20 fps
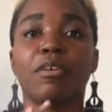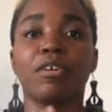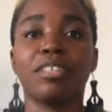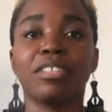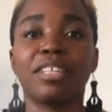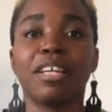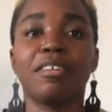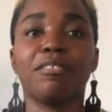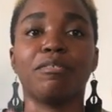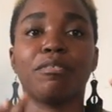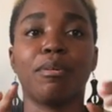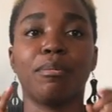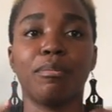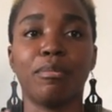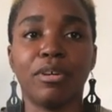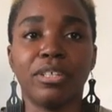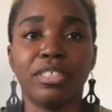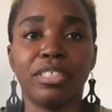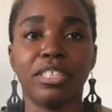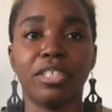content for
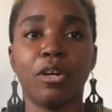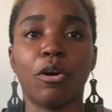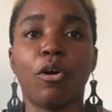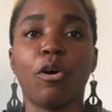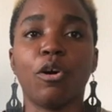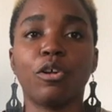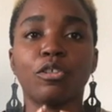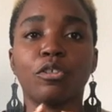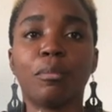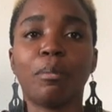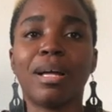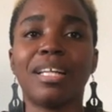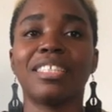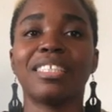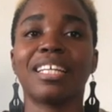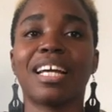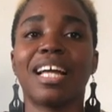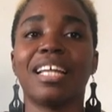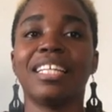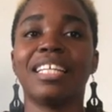Monday
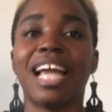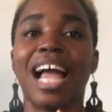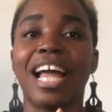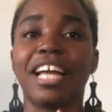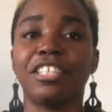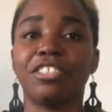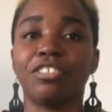automatically